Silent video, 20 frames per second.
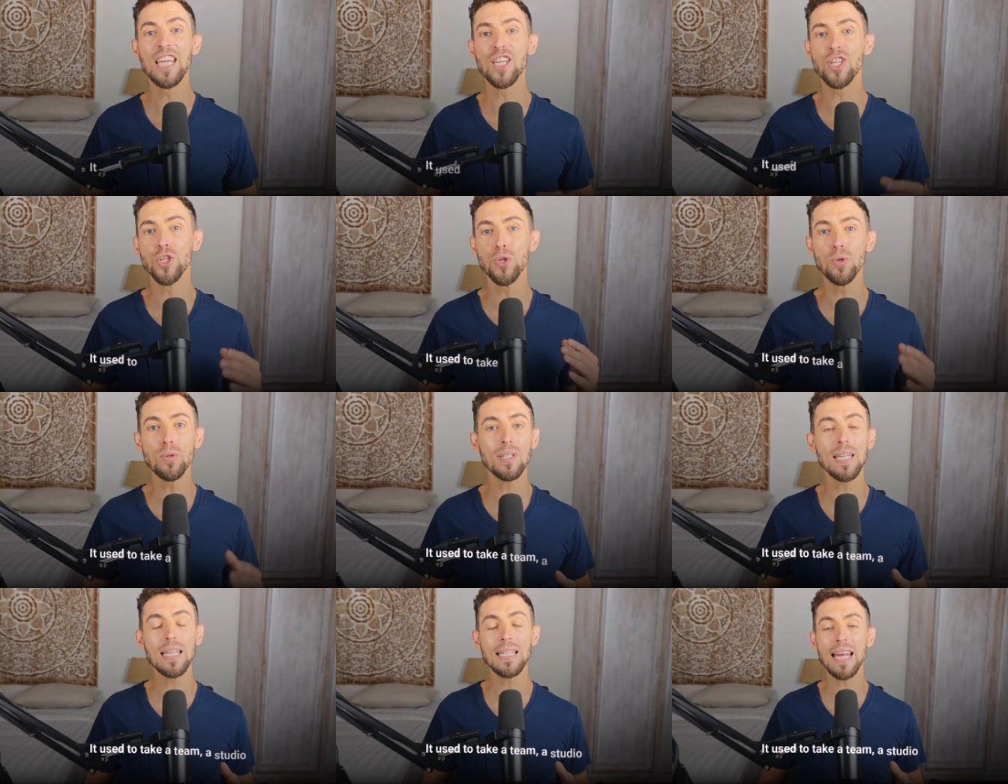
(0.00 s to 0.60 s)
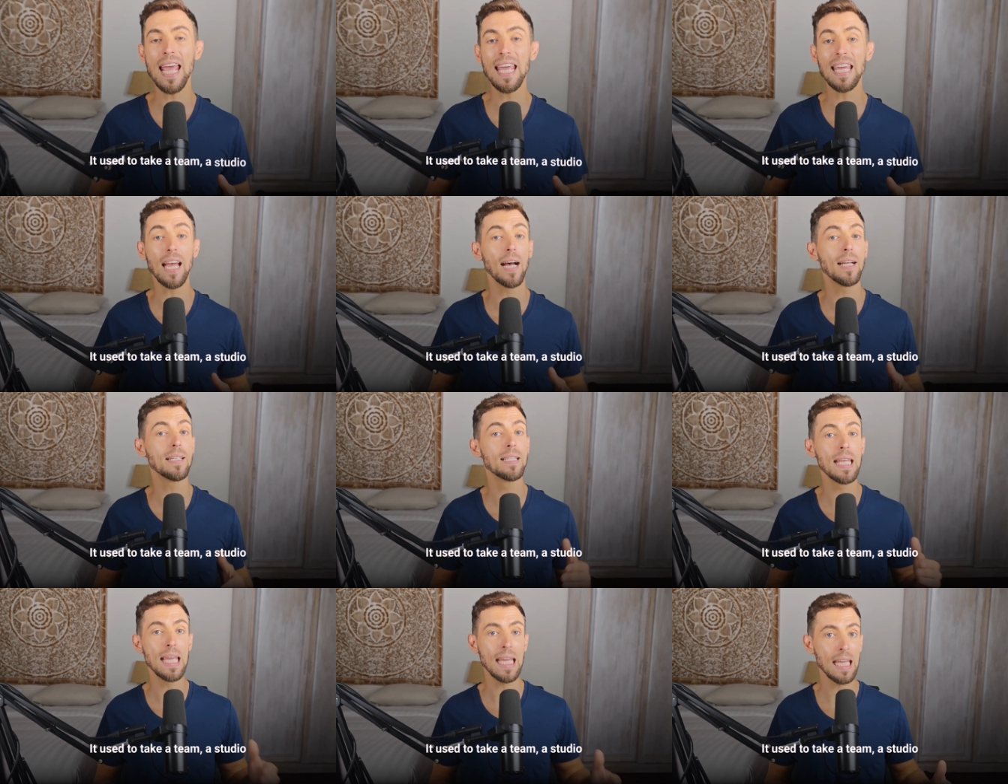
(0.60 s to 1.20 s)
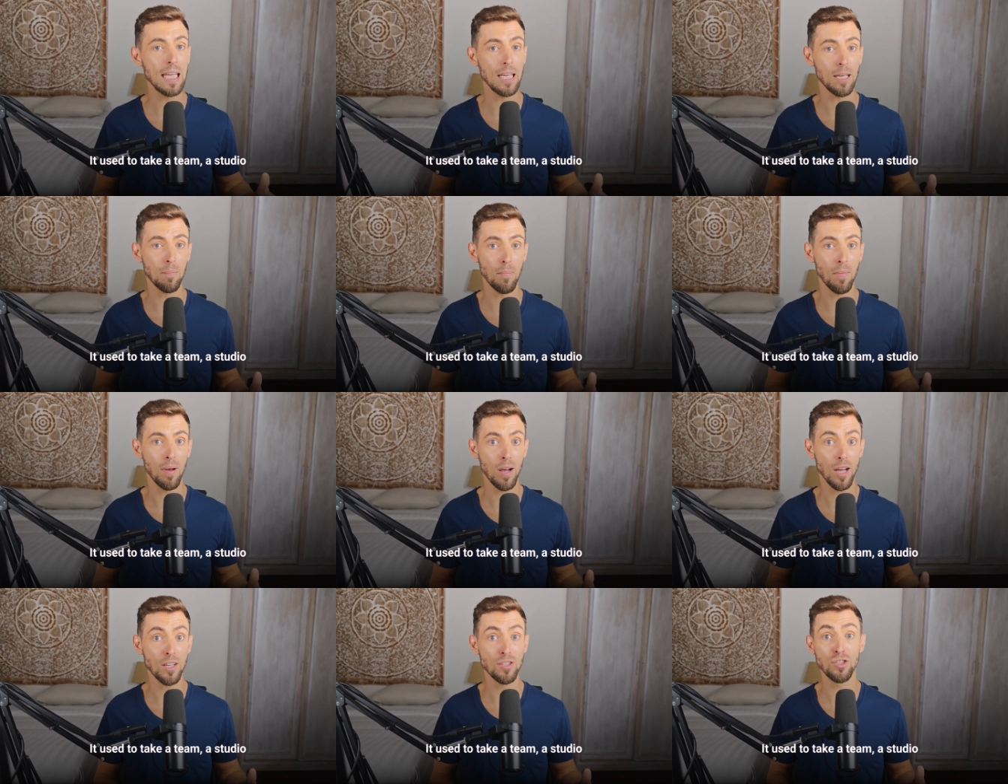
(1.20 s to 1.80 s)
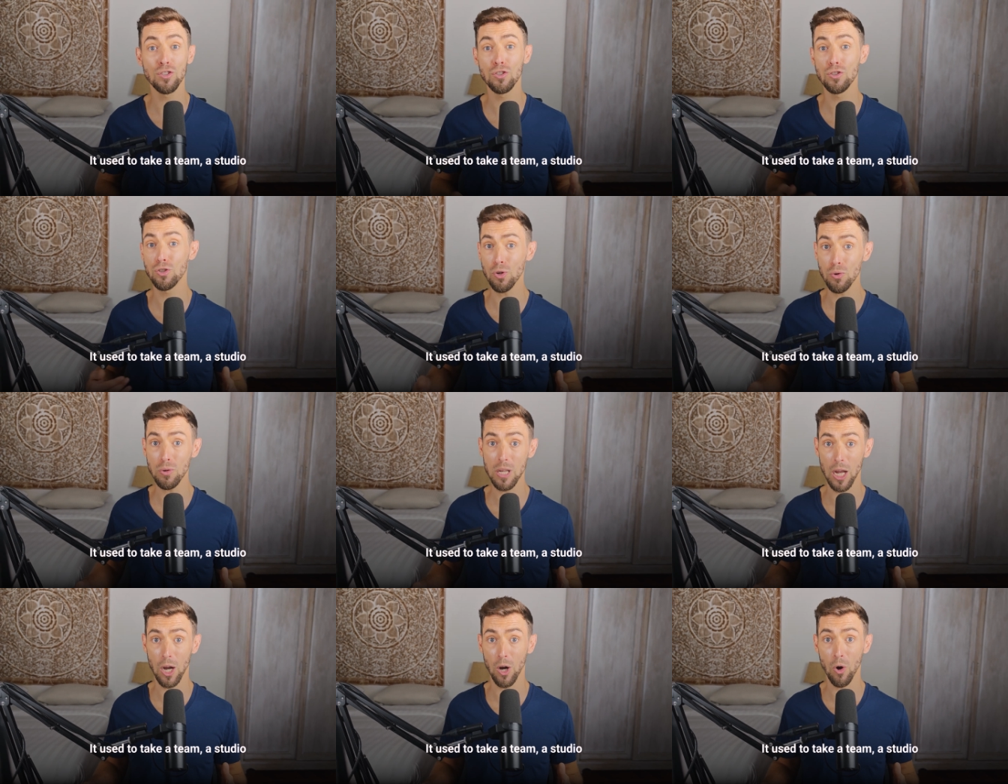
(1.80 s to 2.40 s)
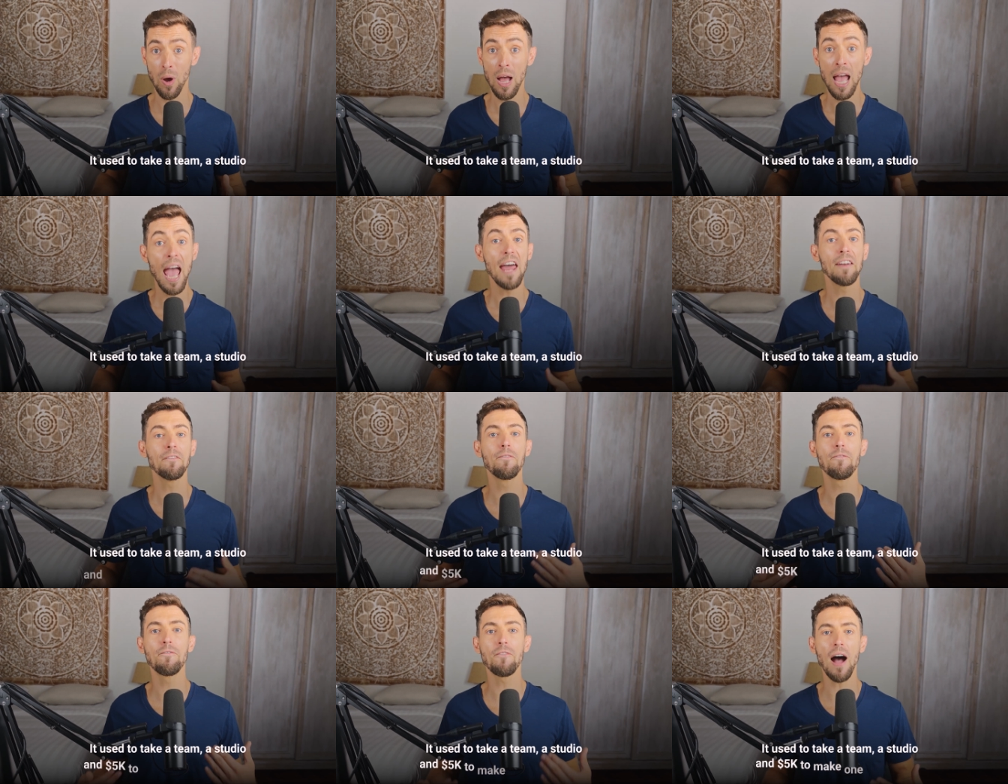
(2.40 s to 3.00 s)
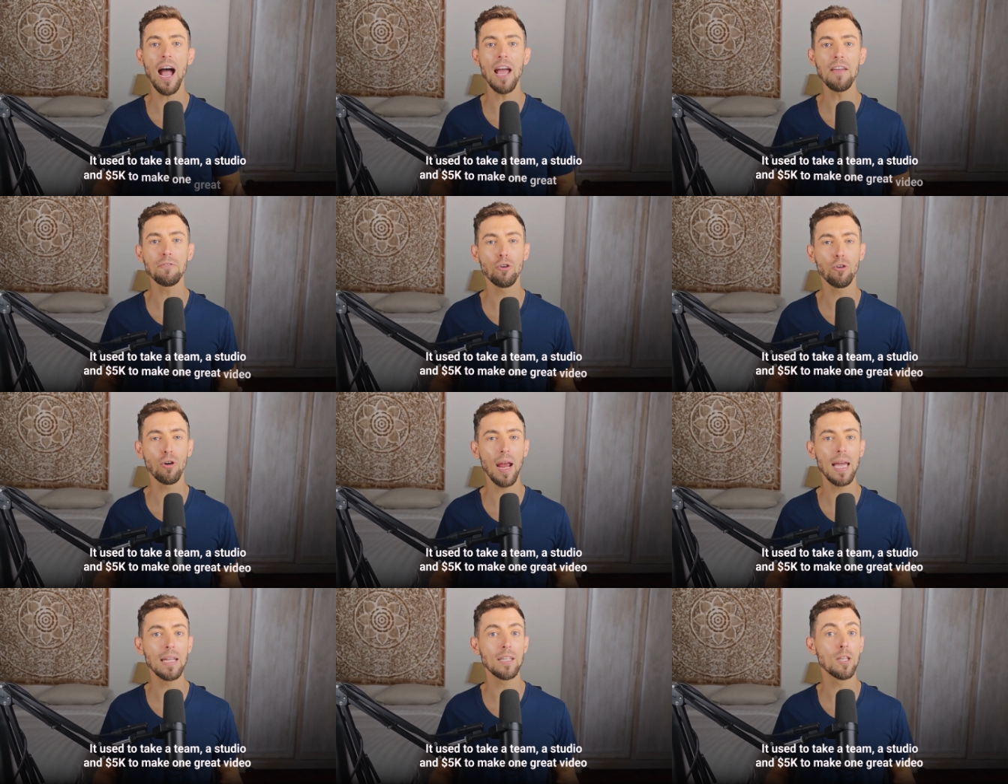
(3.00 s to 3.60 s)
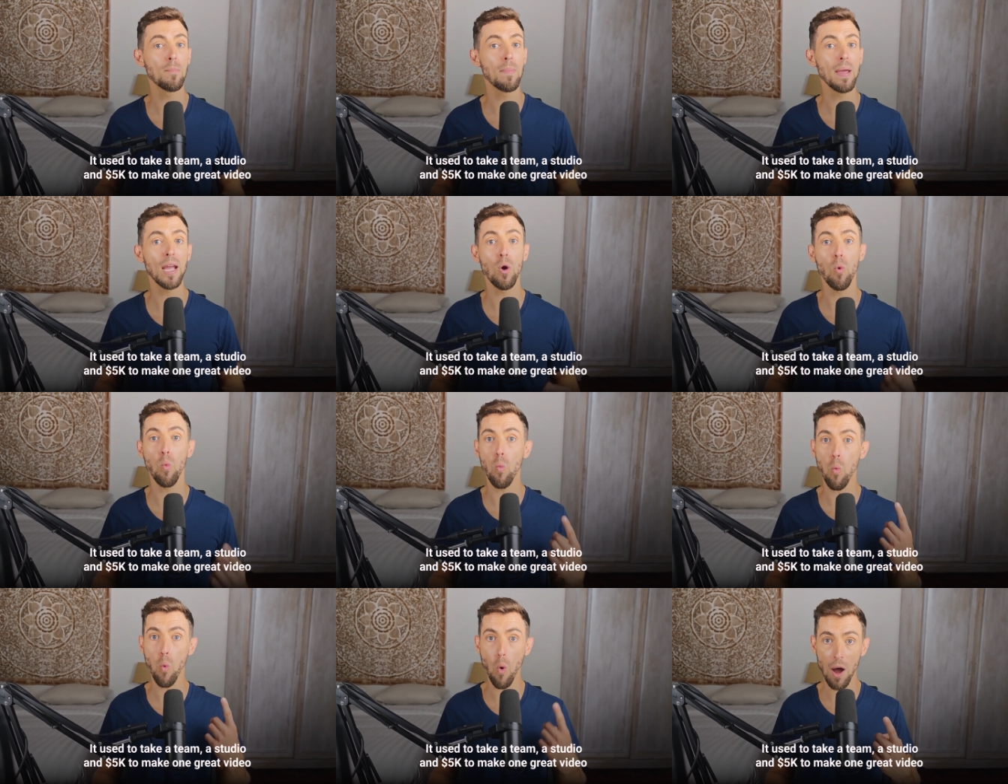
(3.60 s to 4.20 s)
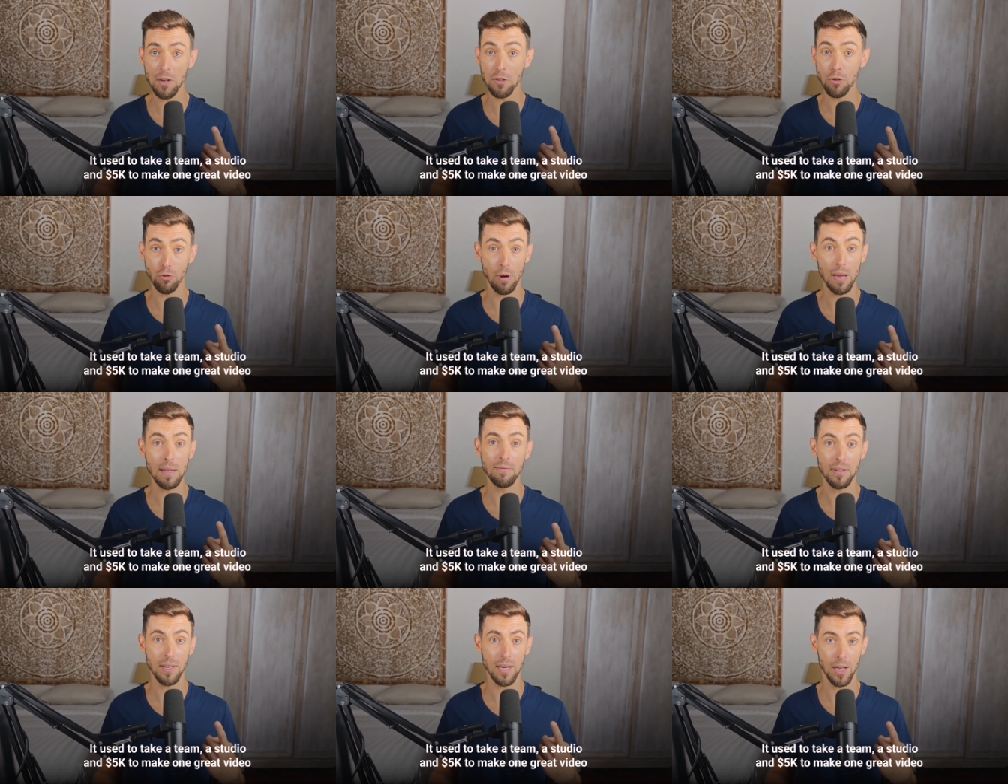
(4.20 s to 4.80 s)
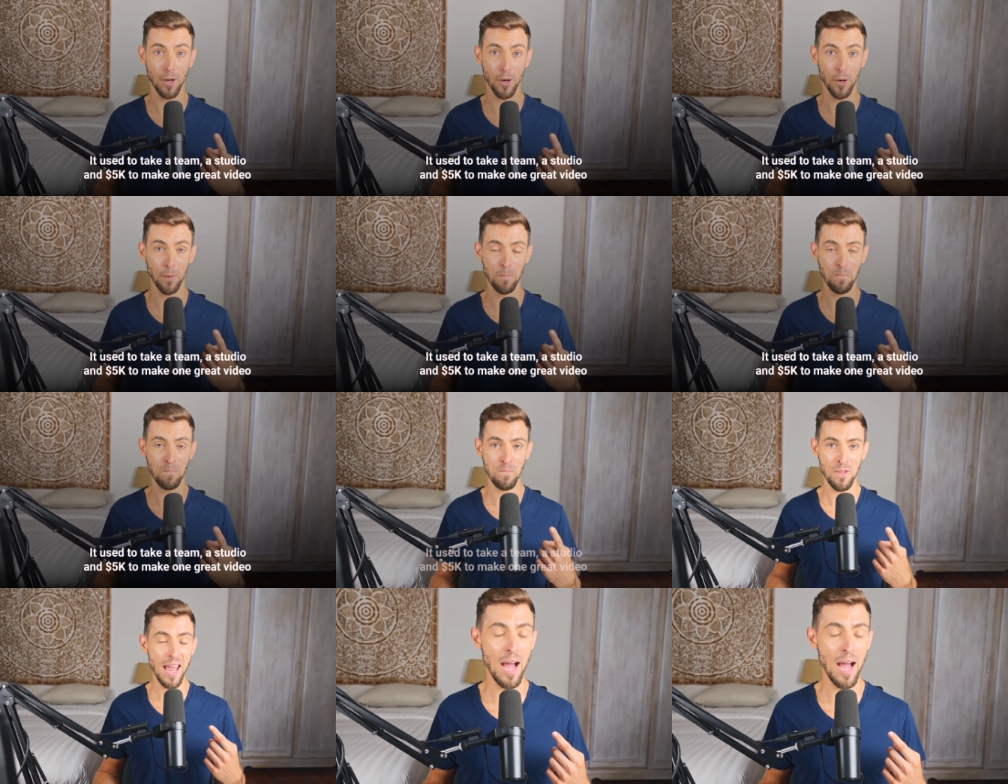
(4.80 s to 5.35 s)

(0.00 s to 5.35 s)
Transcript: It used to take a team, a studio, and five grand to make one great video.